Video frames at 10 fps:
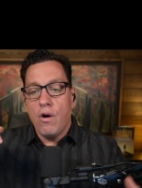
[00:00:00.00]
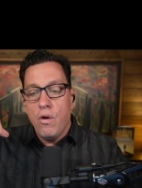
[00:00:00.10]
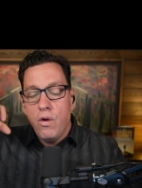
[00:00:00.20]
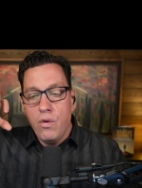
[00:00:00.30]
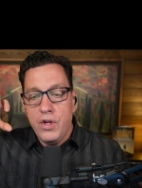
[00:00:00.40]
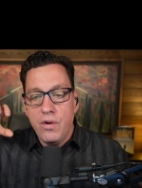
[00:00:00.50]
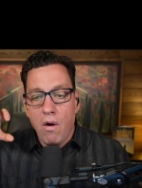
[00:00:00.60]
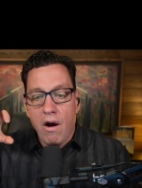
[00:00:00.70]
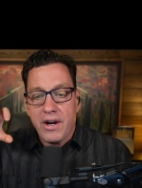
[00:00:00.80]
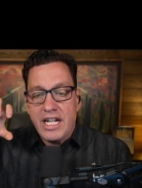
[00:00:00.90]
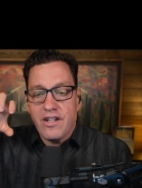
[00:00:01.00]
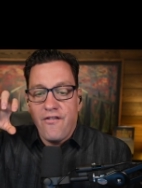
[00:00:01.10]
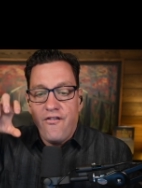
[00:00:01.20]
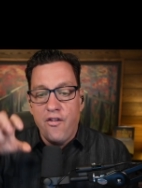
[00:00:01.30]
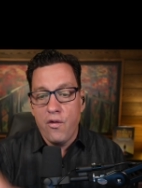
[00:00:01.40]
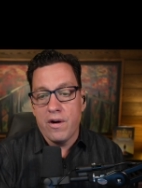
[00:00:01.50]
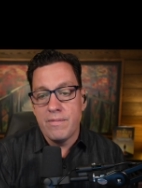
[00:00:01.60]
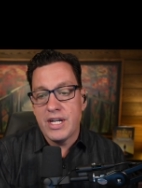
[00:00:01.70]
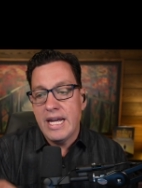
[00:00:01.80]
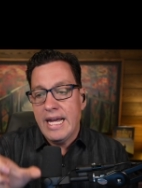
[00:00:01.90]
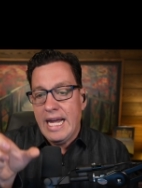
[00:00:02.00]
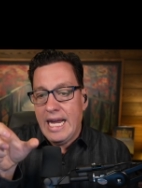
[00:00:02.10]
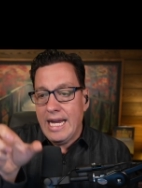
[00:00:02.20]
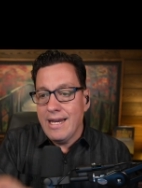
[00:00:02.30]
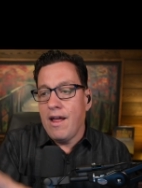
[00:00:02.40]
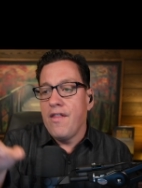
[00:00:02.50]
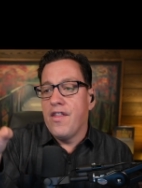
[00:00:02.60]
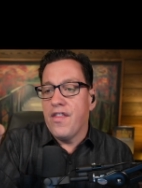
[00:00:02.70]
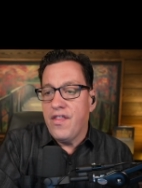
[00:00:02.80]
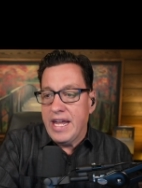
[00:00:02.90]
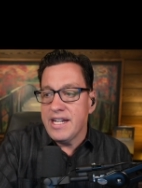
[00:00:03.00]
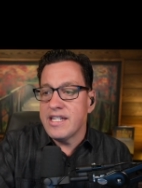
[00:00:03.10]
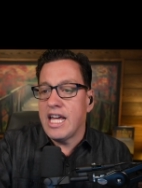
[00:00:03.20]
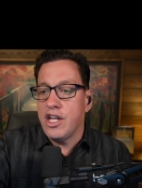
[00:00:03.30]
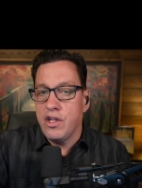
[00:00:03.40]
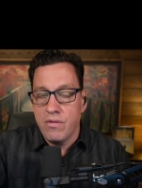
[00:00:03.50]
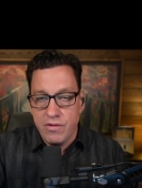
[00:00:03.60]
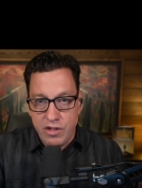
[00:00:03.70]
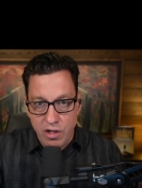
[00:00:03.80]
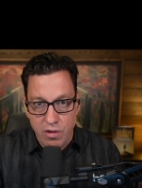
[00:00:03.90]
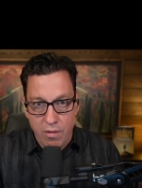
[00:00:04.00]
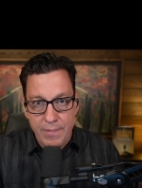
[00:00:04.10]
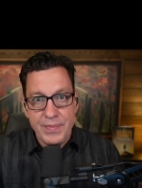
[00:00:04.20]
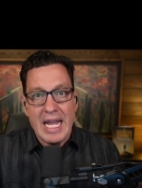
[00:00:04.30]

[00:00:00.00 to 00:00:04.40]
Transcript: who you are gets formed in the things that you do.